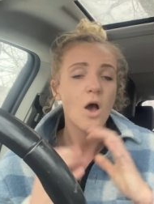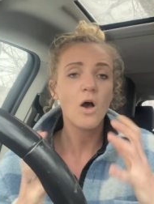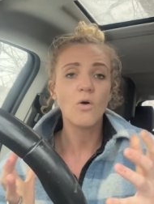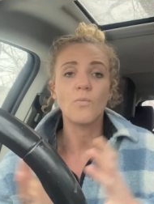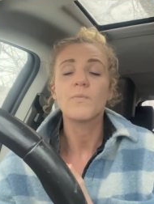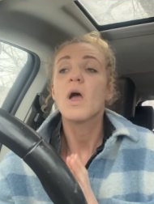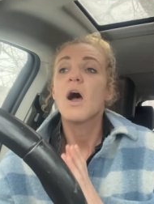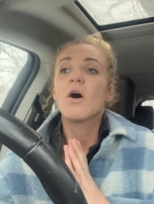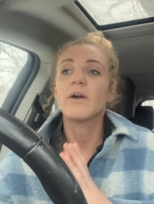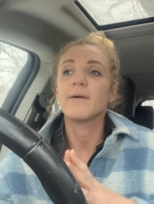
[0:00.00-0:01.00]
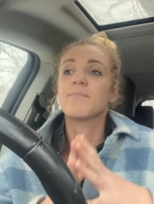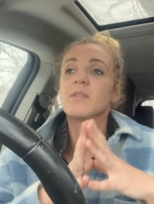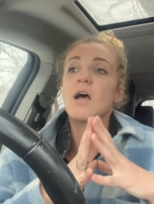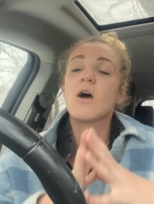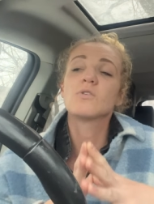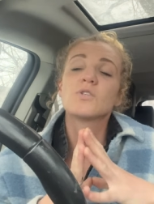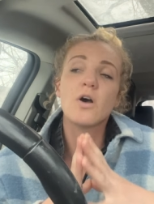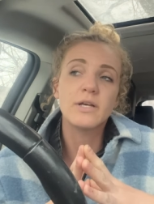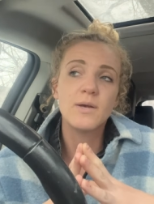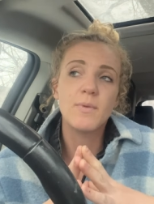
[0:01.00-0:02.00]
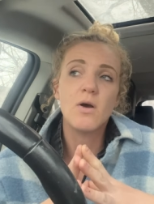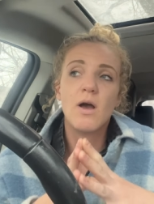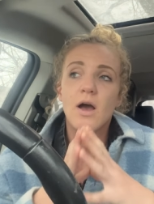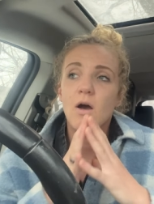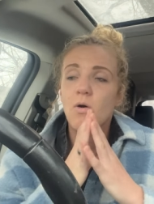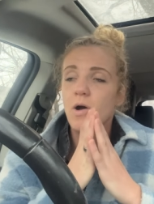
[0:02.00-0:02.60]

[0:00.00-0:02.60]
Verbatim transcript: Oh, okay. I was talking about how